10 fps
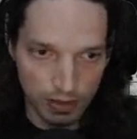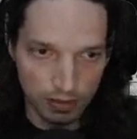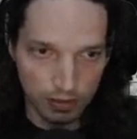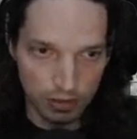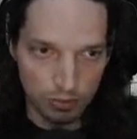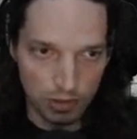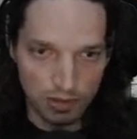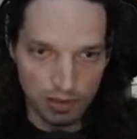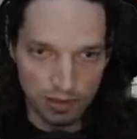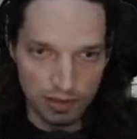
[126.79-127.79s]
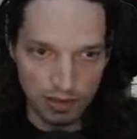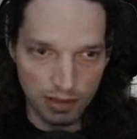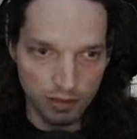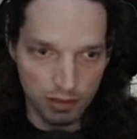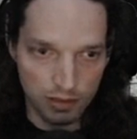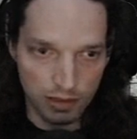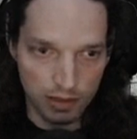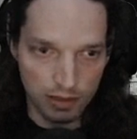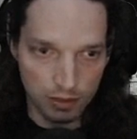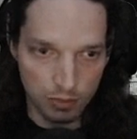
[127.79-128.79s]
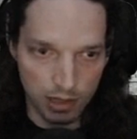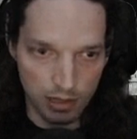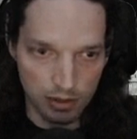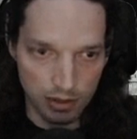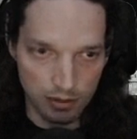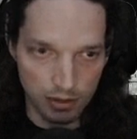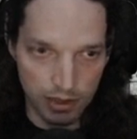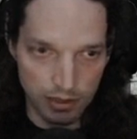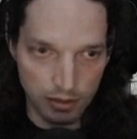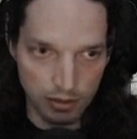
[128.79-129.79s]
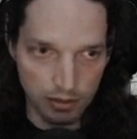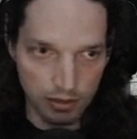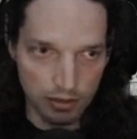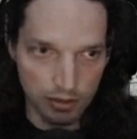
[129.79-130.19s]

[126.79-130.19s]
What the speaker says: And it'll just be 16 even slices when I click slice.